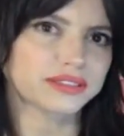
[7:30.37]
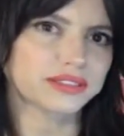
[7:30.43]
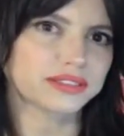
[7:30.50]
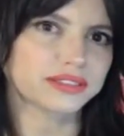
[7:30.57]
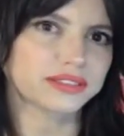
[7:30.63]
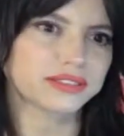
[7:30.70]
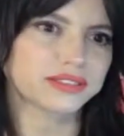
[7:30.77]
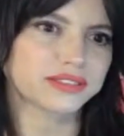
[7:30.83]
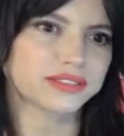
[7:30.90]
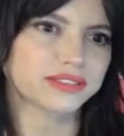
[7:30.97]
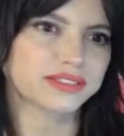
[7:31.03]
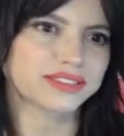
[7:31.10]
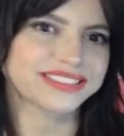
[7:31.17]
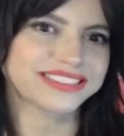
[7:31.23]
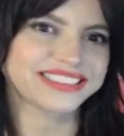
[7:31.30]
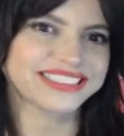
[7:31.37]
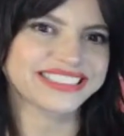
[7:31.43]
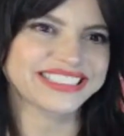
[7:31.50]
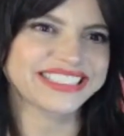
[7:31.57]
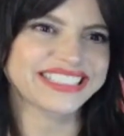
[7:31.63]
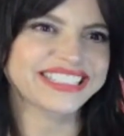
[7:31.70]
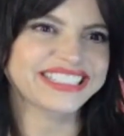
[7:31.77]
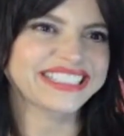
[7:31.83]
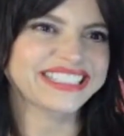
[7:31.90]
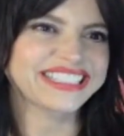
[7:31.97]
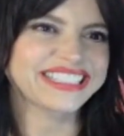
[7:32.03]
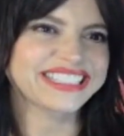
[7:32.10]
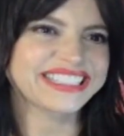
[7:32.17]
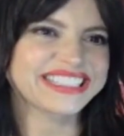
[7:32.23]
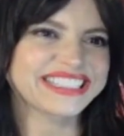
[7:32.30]

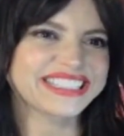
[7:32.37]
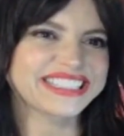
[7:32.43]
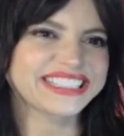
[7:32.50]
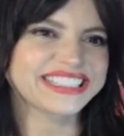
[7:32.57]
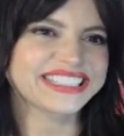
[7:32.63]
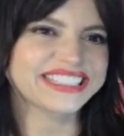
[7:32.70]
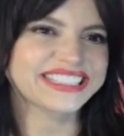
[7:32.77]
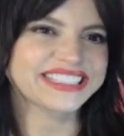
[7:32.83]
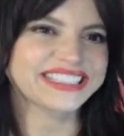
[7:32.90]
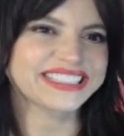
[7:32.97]
The person shown says nothing.